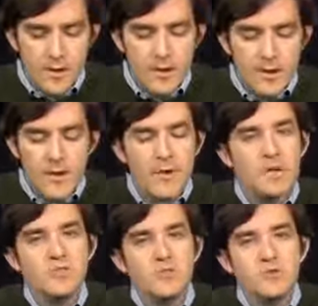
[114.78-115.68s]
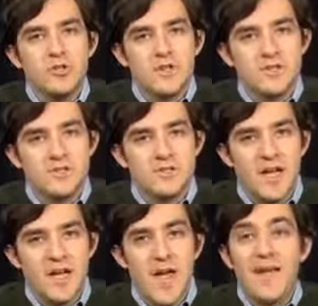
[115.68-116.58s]
Now, the Constitution doesn't
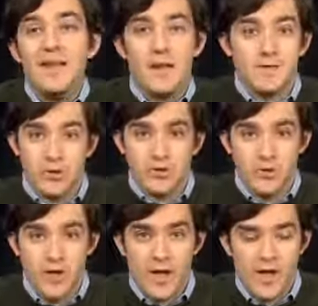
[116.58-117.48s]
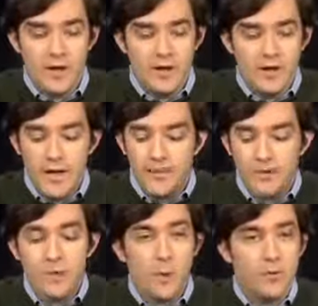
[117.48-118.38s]
say any number is okay. It
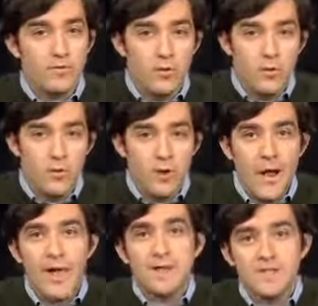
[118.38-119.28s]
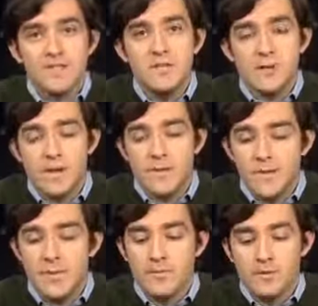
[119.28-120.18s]
puts both a floor and a ceiling on the
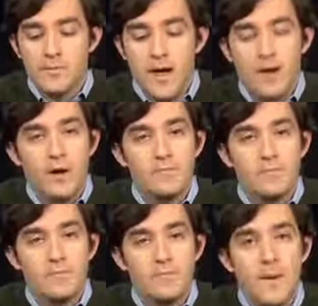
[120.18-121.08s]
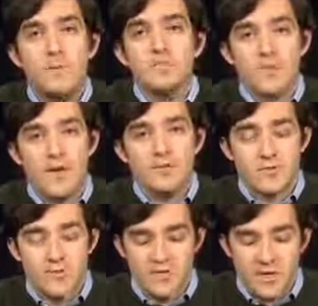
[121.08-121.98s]
number of members of the House of
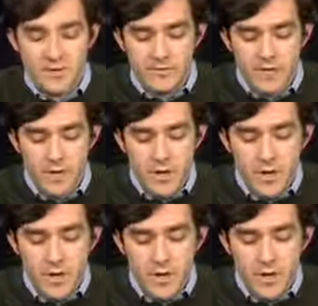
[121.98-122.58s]
Representatives.